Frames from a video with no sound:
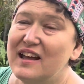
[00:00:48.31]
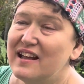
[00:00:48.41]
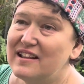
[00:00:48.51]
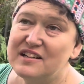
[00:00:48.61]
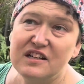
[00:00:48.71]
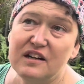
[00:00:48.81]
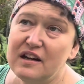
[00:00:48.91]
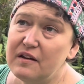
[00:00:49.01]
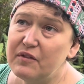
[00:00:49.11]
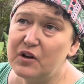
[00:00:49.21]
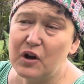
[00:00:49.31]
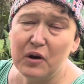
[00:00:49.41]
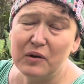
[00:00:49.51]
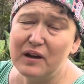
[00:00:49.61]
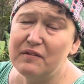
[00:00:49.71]
They didn't even
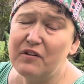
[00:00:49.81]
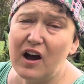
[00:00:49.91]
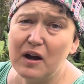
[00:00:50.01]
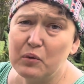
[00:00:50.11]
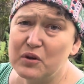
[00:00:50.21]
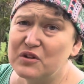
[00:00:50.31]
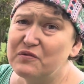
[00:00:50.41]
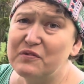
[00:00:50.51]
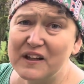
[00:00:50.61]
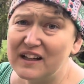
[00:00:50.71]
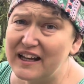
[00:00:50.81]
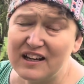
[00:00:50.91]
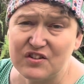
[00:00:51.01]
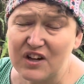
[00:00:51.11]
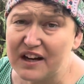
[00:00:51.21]
know if I would feel any
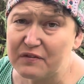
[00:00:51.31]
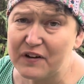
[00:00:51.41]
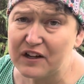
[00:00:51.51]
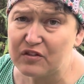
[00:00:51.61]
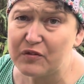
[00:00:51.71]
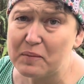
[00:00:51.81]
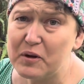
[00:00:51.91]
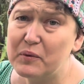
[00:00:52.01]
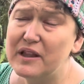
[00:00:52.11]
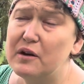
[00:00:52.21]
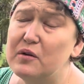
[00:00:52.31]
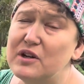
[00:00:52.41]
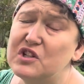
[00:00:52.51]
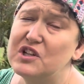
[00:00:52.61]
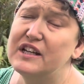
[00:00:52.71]
side effects from it when they were
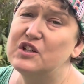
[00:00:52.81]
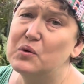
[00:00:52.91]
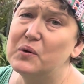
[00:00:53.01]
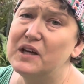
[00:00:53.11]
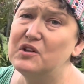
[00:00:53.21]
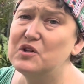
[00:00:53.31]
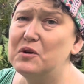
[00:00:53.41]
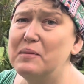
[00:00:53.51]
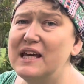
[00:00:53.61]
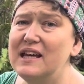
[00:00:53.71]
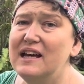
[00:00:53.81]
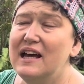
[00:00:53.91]
initially talking to me,